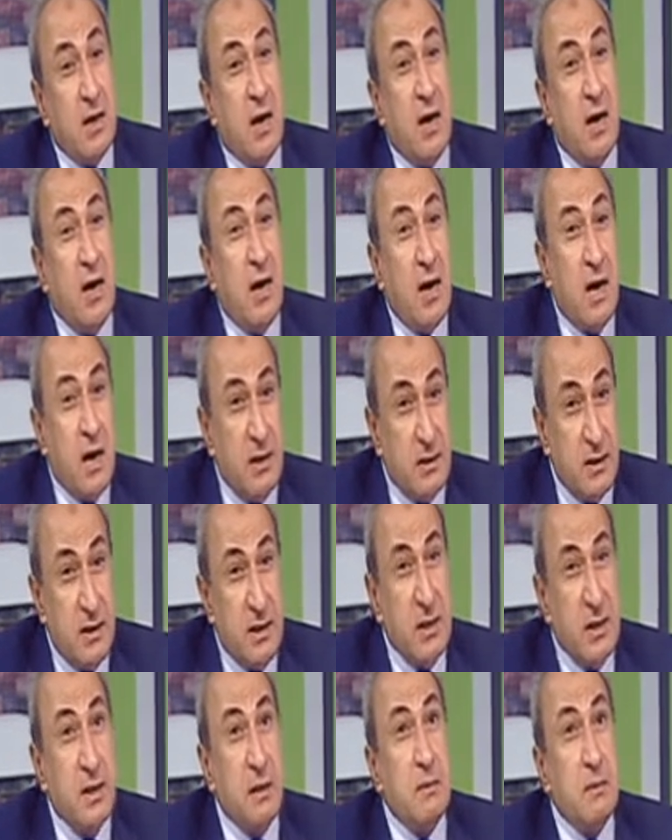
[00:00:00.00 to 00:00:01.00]
And
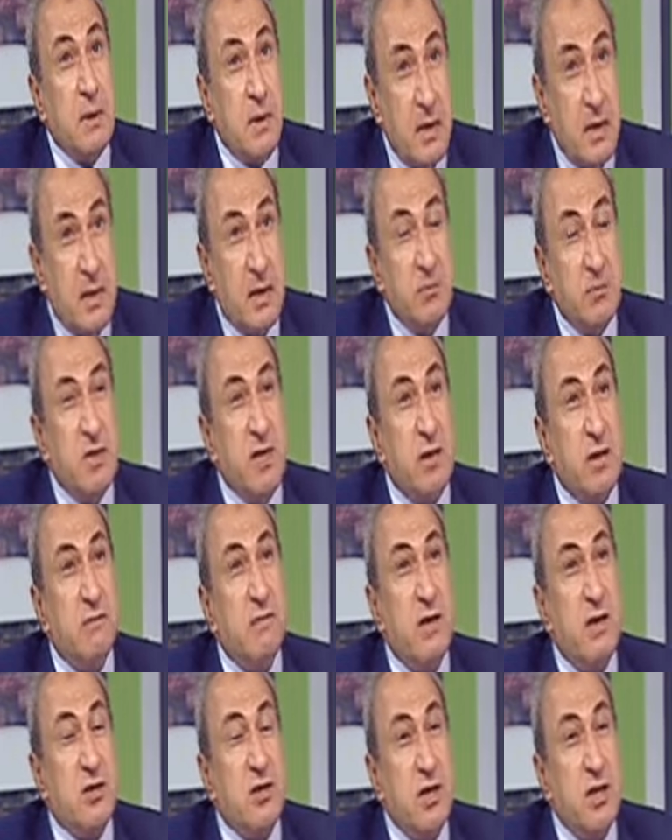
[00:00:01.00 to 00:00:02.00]
he
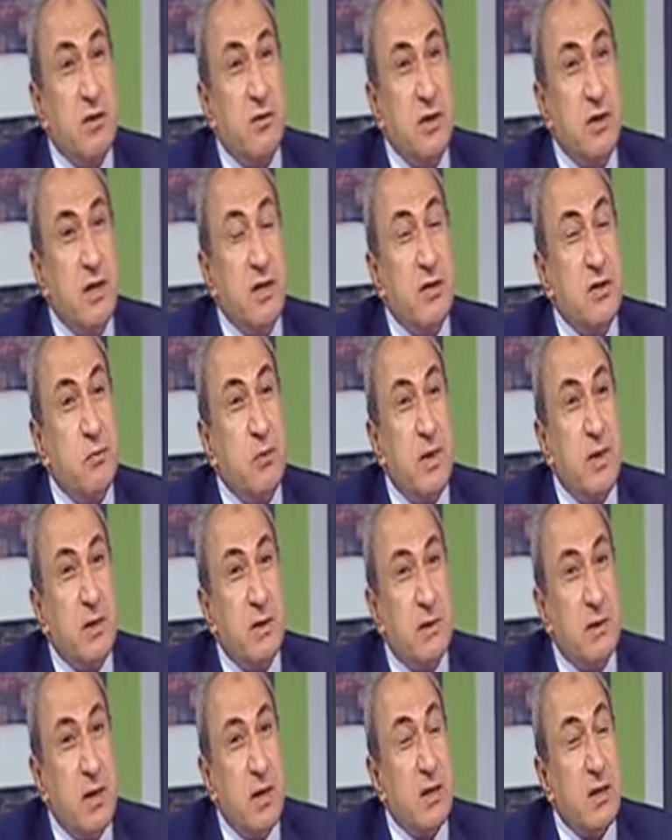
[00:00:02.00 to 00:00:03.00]
himself actually in today's
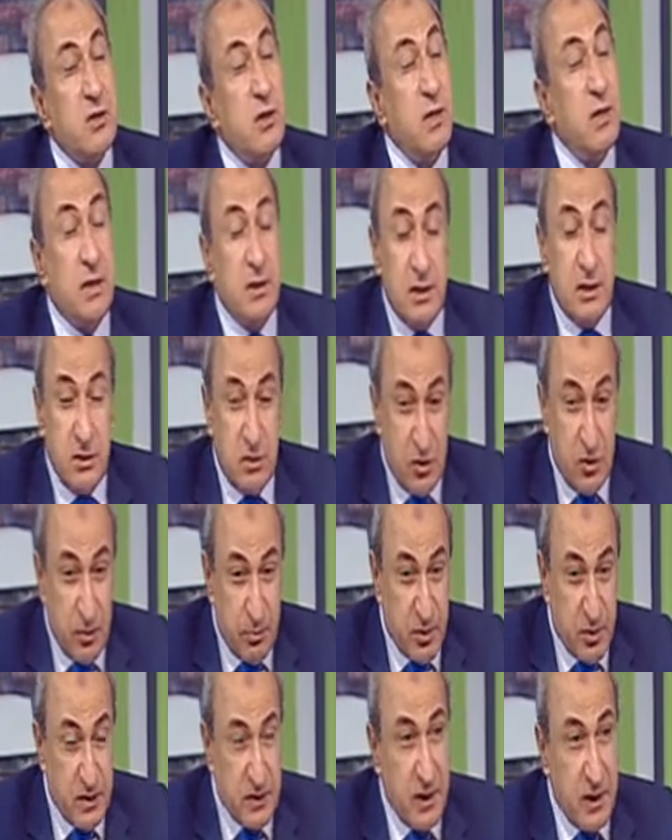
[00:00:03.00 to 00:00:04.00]
word actually he did
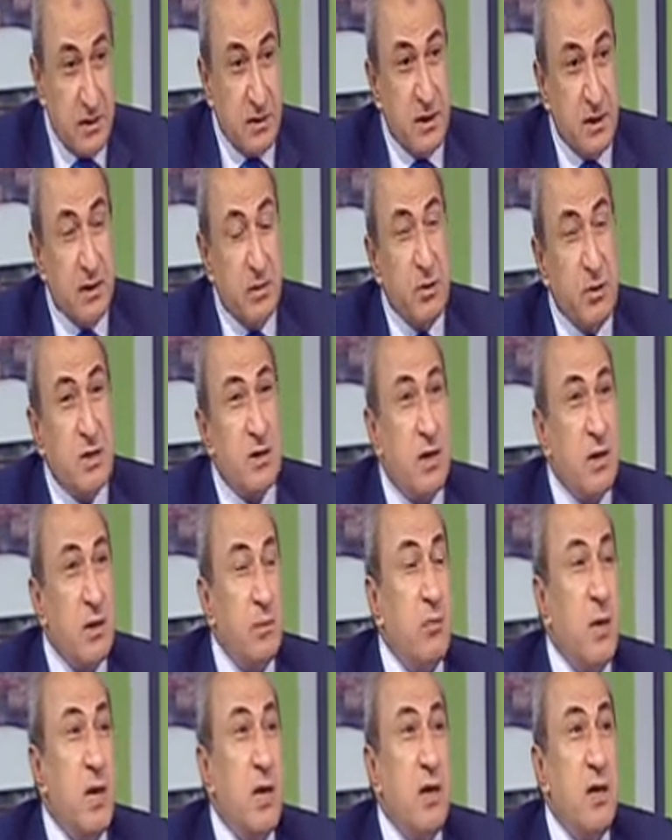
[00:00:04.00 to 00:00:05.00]
represent in the
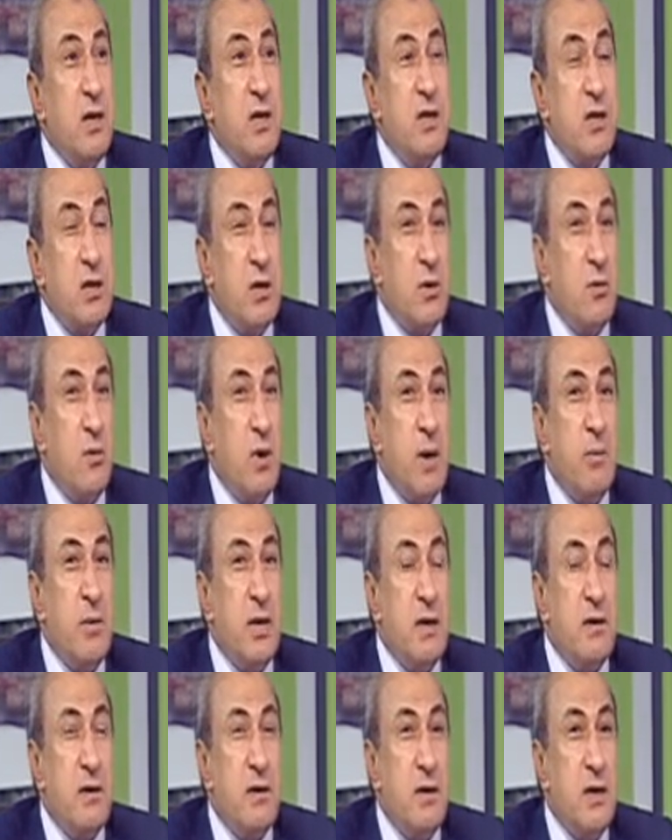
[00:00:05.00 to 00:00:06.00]
meantime the
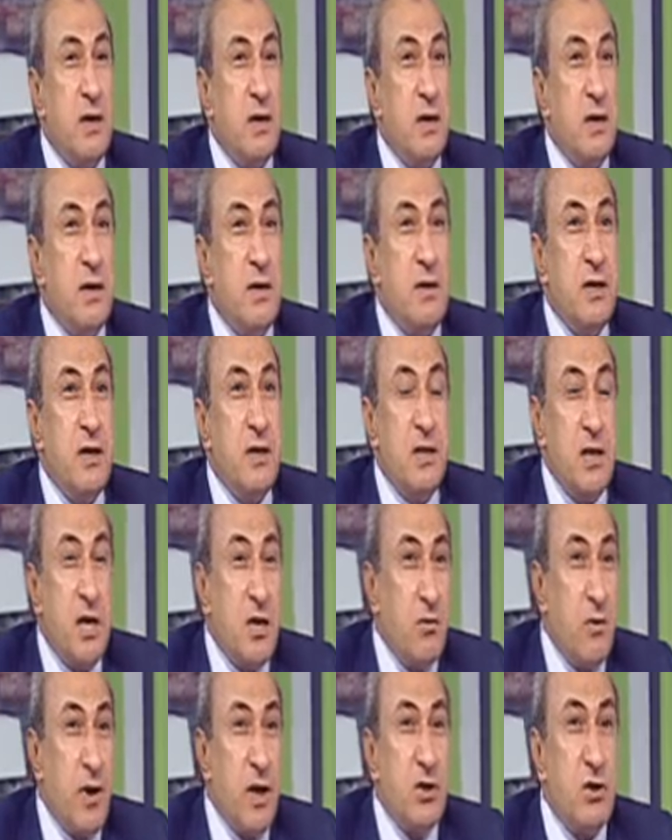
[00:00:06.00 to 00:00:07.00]

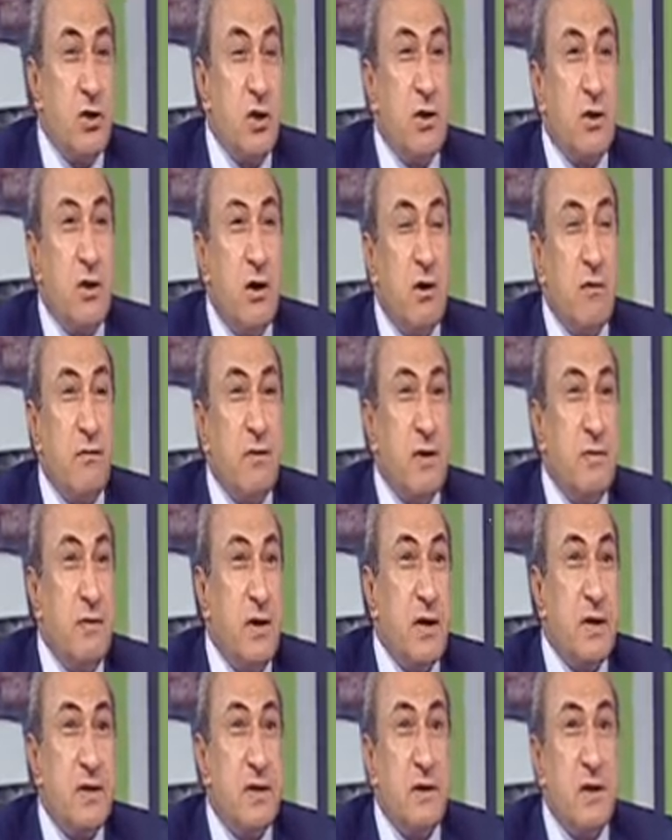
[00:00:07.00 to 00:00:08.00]
inauguration of the
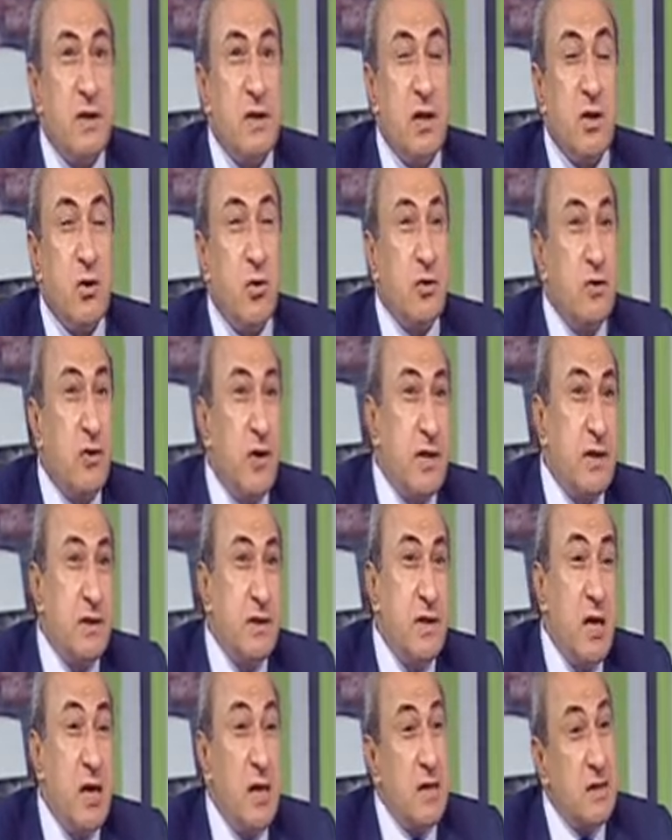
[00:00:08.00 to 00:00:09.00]
first
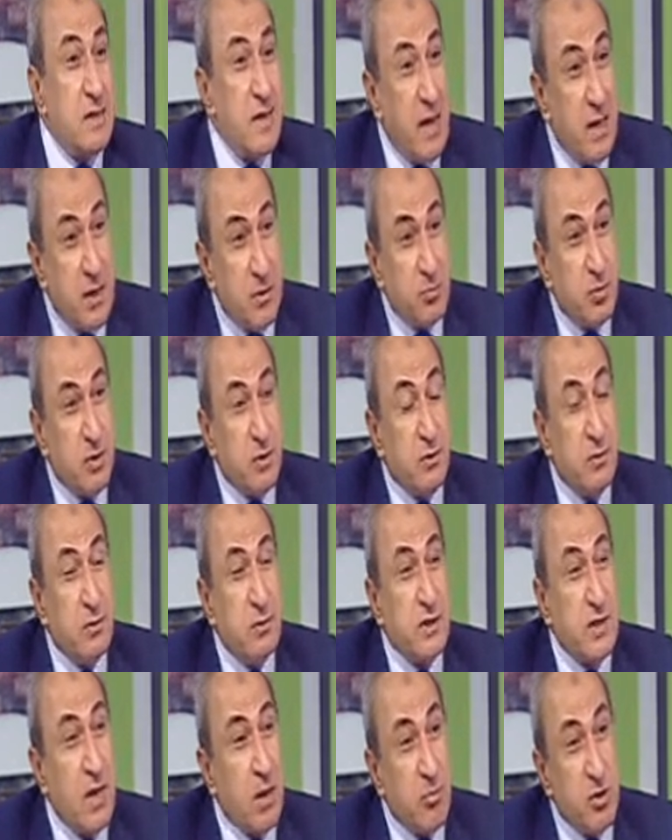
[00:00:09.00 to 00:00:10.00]
concrete slate or
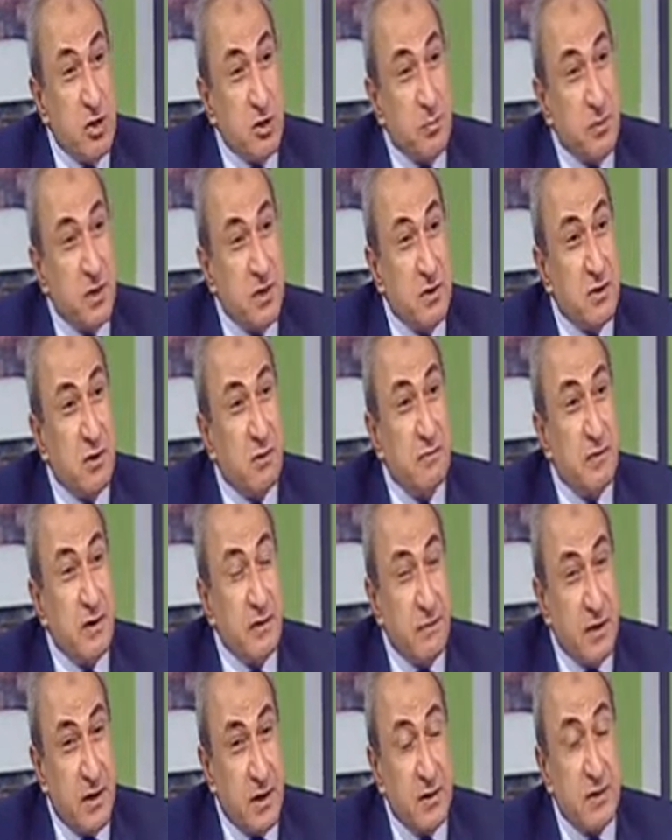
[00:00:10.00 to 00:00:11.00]
establishment of the
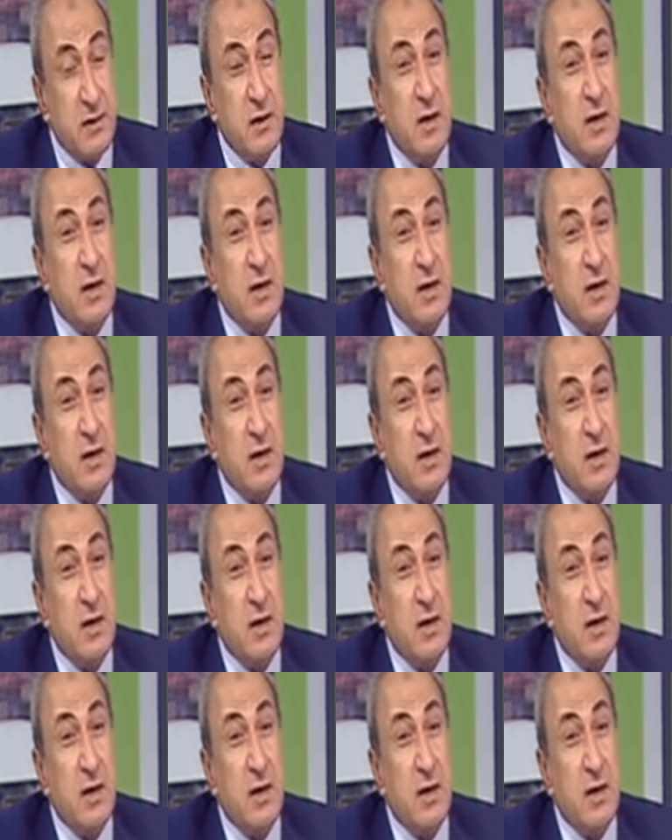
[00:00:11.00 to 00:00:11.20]
first